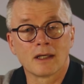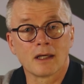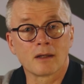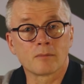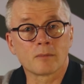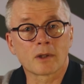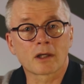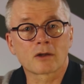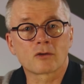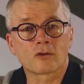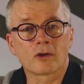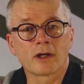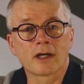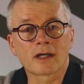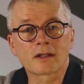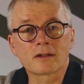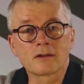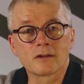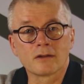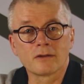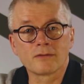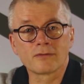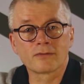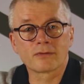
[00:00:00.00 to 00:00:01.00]
At
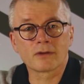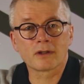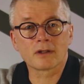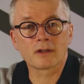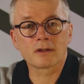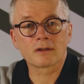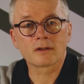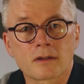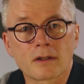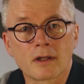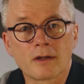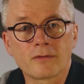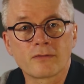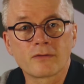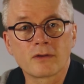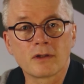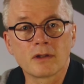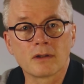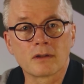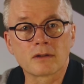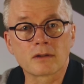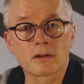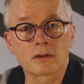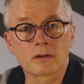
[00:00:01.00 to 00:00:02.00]
MacroActive,
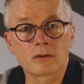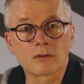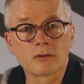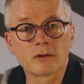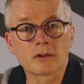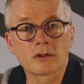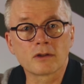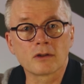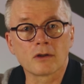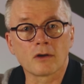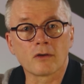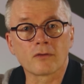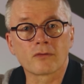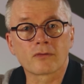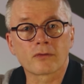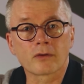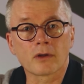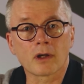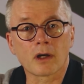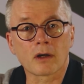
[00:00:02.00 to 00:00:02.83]
safety and security of